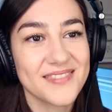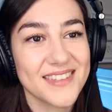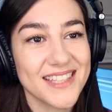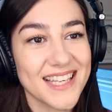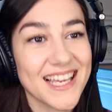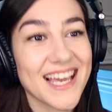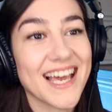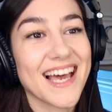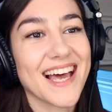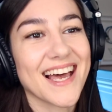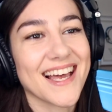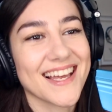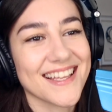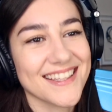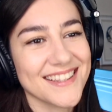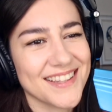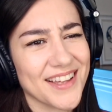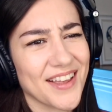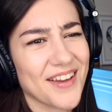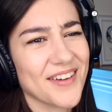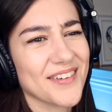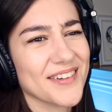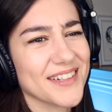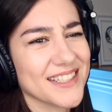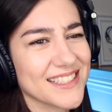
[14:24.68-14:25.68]
Yeah,
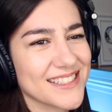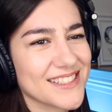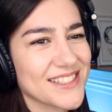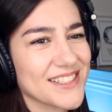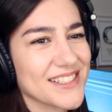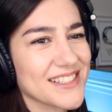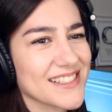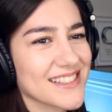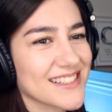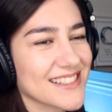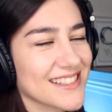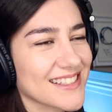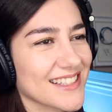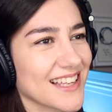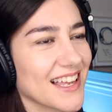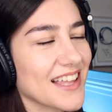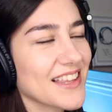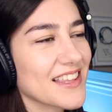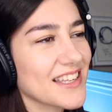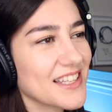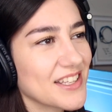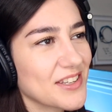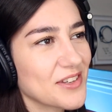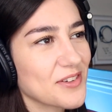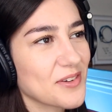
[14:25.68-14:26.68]
no, it does. I
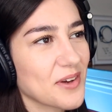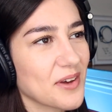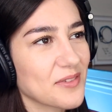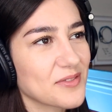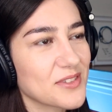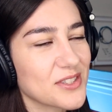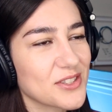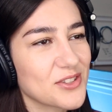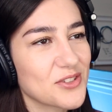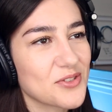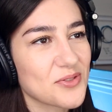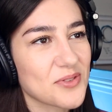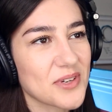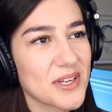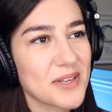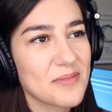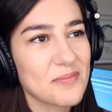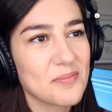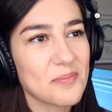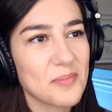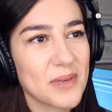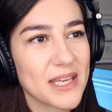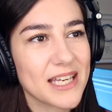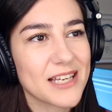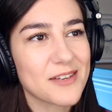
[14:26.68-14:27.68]
think you have to
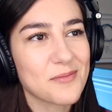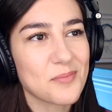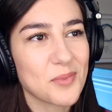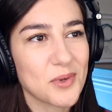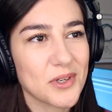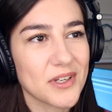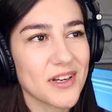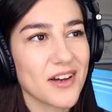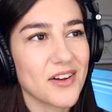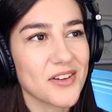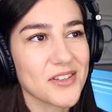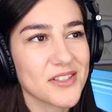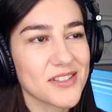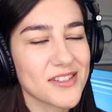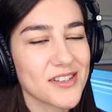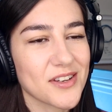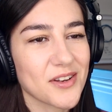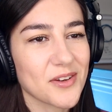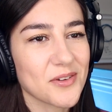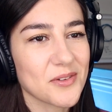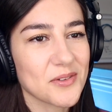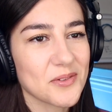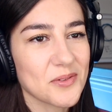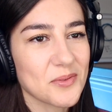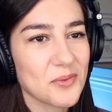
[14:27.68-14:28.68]
dream big, but
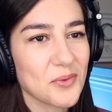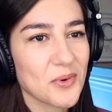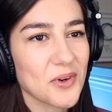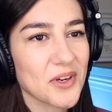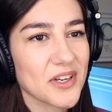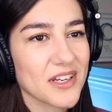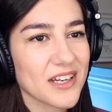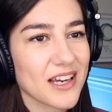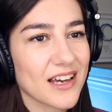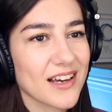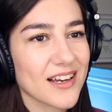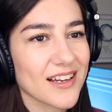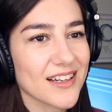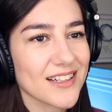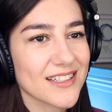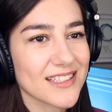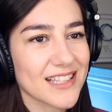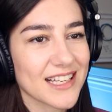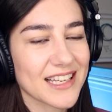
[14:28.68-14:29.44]
also work hard.